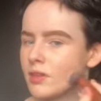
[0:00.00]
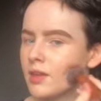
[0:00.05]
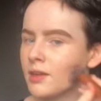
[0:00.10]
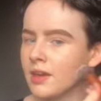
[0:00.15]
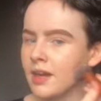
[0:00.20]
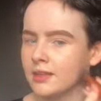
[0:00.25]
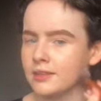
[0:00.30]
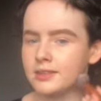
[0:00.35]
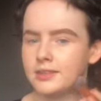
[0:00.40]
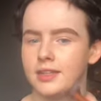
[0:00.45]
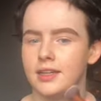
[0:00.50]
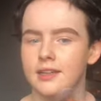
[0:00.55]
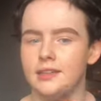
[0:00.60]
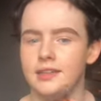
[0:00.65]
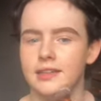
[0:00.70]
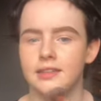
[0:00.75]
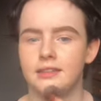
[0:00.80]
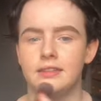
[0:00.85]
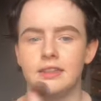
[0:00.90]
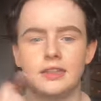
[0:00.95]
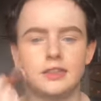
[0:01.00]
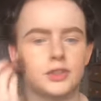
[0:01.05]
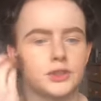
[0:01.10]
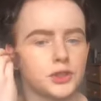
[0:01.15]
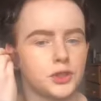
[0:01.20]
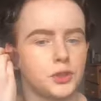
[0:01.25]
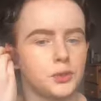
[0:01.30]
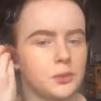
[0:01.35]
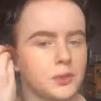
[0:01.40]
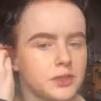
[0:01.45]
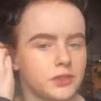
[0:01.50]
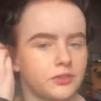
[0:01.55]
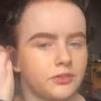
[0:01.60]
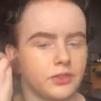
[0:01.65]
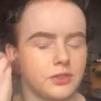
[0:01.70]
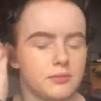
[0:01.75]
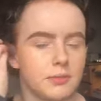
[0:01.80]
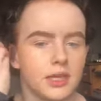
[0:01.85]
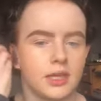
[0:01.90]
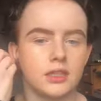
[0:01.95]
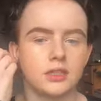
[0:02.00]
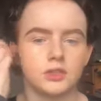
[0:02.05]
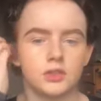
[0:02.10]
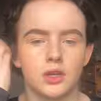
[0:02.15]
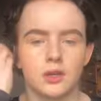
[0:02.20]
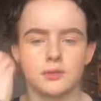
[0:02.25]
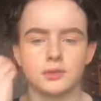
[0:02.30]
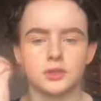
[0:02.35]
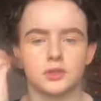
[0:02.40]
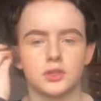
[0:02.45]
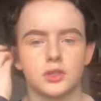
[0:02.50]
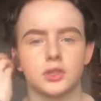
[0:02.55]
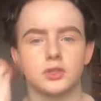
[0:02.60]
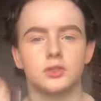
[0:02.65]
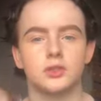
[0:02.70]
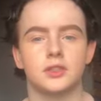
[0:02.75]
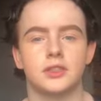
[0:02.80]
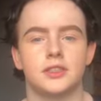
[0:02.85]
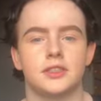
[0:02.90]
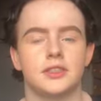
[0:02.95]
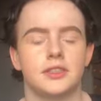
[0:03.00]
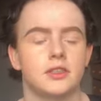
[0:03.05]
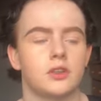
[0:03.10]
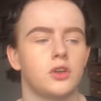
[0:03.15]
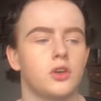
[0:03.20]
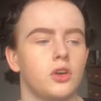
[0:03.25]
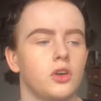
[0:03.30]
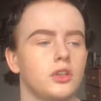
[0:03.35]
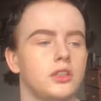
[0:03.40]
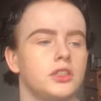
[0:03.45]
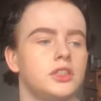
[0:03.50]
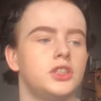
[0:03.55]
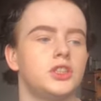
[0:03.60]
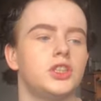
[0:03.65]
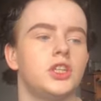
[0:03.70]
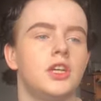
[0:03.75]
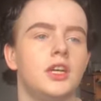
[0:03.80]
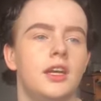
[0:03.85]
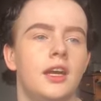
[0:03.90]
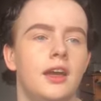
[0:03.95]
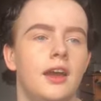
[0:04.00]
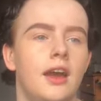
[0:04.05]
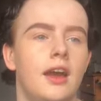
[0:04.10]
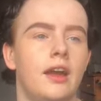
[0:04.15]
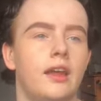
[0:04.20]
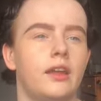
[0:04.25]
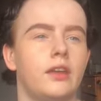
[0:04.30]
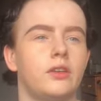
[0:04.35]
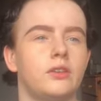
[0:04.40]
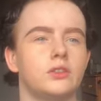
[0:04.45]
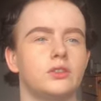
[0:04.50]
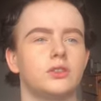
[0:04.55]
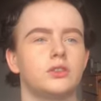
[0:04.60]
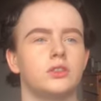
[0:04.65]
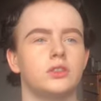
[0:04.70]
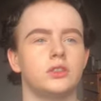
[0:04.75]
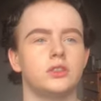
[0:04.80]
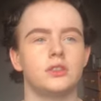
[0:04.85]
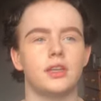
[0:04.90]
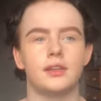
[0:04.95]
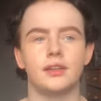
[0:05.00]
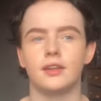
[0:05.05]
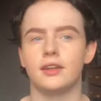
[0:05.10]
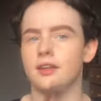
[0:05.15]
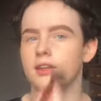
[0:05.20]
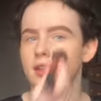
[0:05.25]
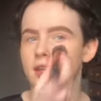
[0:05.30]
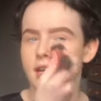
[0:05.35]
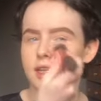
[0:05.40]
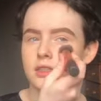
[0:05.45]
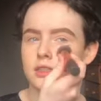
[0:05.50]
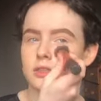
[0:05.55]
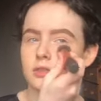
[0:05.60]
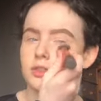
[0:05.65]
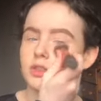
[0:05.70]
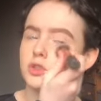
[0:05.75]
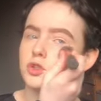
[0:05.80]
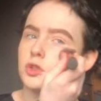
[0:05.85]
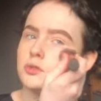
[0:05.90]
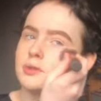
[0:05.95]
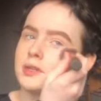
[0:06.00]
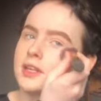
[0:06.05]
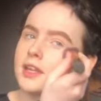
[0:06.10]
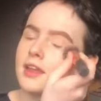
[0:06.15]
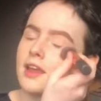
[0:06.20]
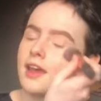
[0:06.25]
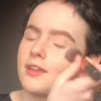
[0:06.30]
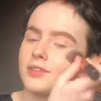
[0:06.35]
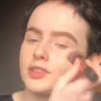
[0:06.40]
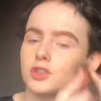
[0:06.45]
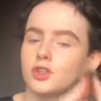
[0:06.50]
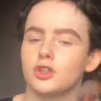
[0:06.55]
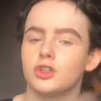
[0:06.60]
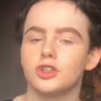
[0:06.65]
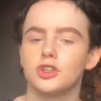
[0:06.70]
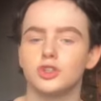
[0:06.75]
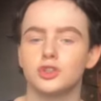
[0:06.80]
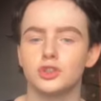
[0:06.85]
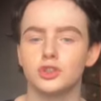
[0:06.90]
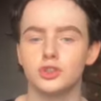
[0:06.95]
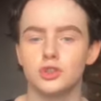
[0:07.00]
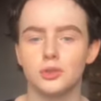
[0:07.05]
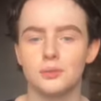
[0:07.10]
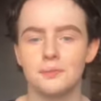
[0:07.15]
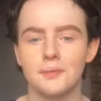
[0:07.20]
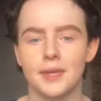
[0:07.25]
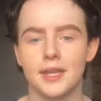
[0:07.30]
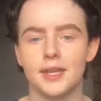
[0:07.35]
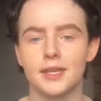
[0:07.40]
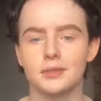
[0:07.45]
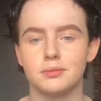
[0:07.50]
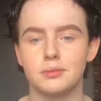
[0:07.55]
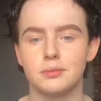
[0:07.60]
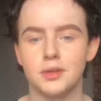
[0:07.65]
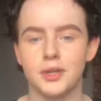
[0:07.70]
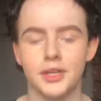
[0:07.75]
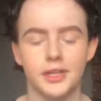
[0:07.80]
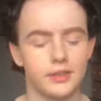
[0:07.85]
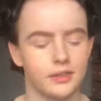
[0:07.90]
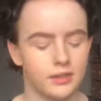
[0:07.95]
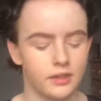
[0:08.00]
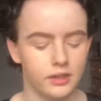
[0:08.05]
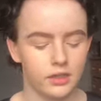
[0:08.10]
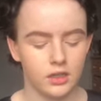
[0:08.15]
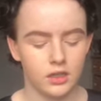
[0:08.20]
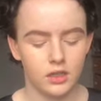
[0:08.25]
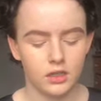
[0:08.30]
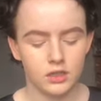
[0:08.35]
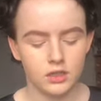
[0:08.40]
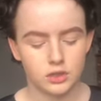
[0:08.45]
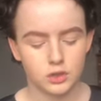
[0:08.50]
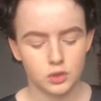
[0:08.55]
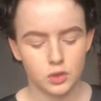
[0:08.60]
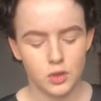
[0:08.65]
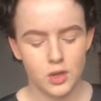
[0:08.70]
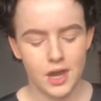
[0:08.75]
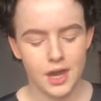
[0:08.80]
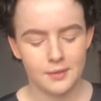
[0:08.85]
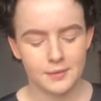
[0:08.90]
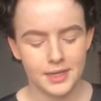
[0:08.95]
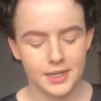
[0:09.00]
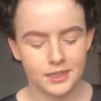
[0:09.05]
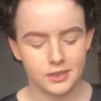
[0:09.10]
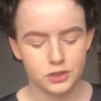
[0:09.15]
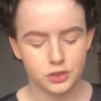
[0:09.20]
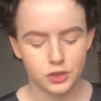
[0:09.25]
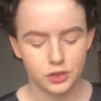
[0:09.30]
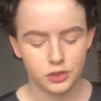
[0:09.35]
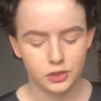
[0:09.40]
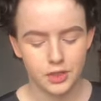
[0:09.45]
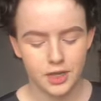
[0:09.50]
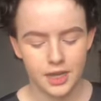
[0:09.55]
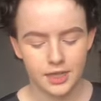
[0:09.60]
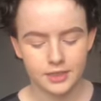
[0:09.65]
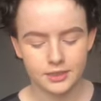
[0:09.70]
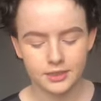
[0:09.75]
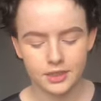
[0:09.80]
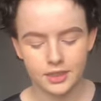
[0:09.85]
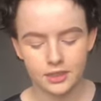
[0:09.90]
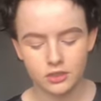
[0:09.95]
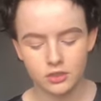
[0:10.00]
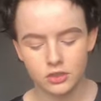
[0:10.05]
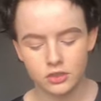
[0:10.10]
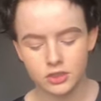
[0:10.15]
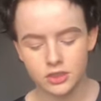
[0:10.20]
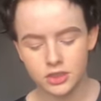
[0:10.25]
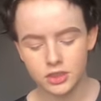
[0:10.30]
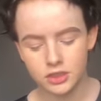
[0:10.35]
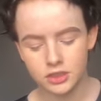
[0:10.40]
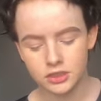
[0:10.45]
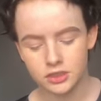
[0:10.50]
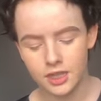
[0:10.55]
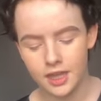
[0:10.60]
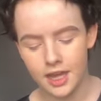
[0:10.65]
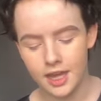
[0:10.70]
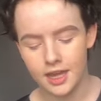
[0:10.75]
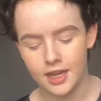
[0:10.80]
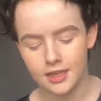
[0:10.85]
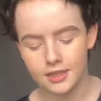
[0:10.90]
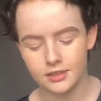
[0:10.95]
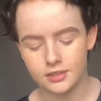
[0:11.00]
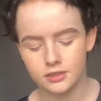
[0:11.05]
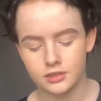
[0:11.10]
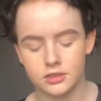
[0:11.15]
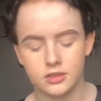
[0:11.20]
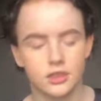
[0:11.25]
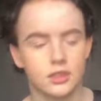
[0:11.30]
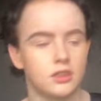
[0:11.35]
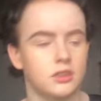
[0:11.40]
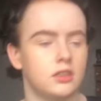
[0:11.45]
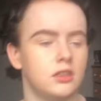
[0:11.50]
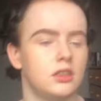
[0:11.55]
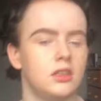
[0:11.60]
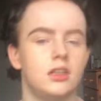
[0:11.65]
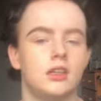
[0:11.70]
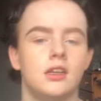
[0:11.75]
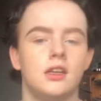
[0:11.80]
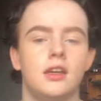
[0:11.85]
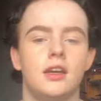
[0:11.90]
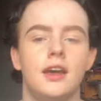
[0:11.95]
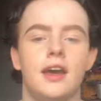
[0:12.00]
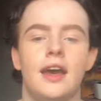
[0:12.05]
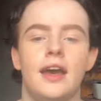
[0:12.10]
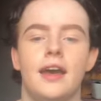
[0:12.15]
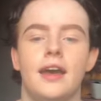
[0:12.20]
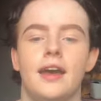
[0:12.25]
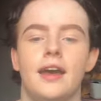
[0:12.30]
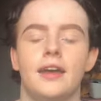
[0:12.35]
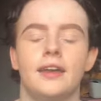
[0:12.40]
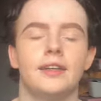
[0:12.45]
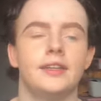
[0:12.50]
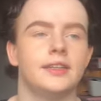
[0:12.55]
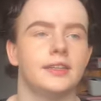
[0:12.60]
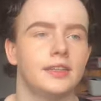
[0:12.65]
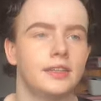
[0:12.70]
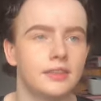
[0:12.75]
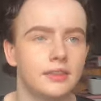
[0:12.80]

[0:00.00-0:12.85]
I decided that school wasn't for me, so I was going to go to college and I was going to study dance, because Robert didn't have his college course open by this point. So I went to Anniesland College and I